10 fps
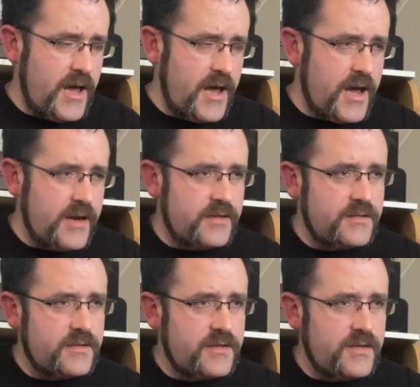and
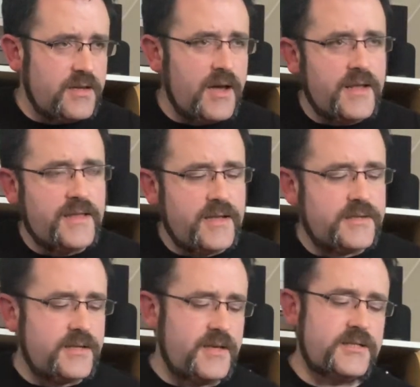that's
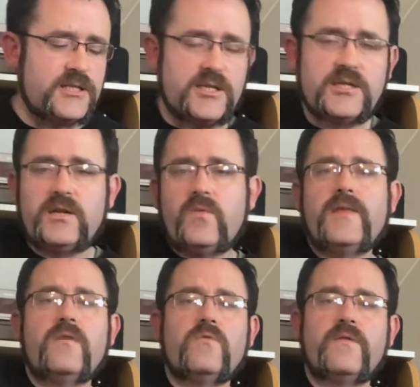essentially where
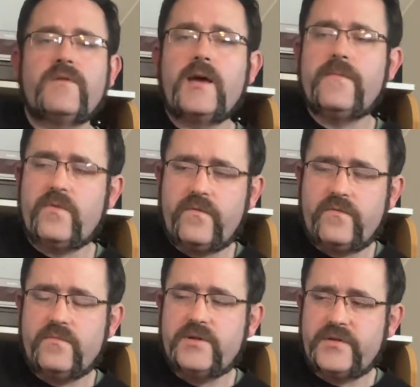that riff came
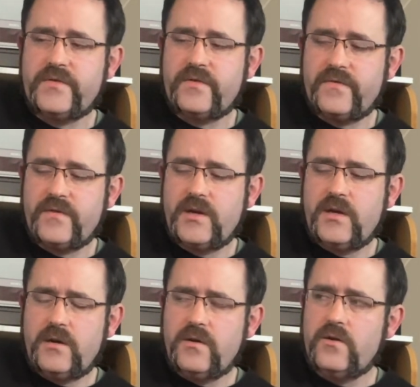from just sort of
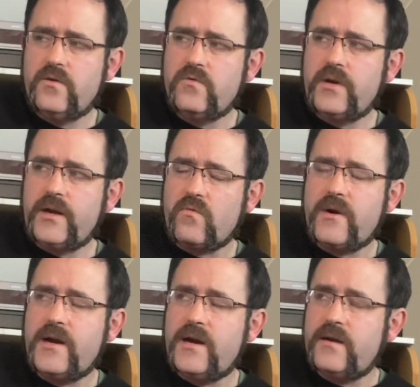noodling
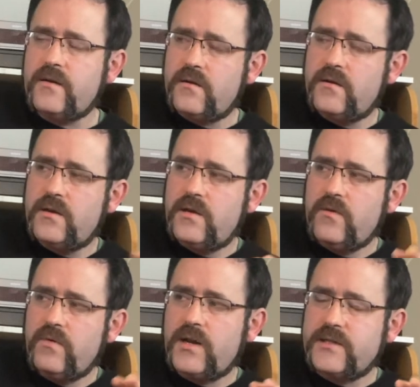around and
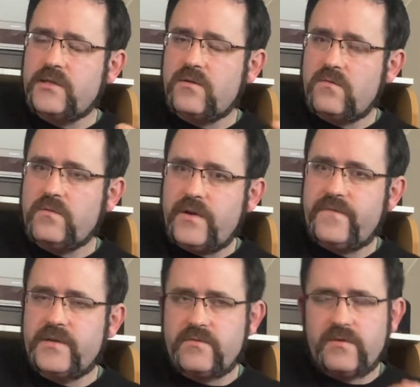realizing, oh, that
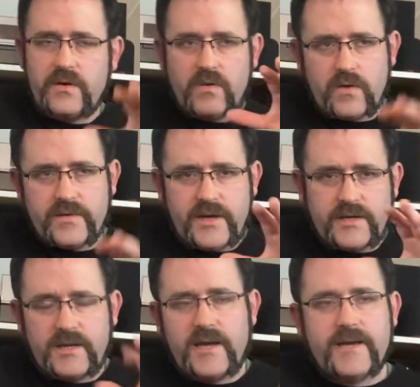fits really well with that
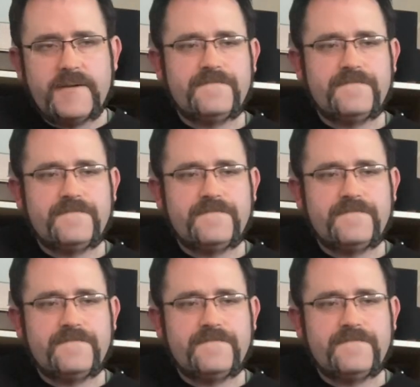delay.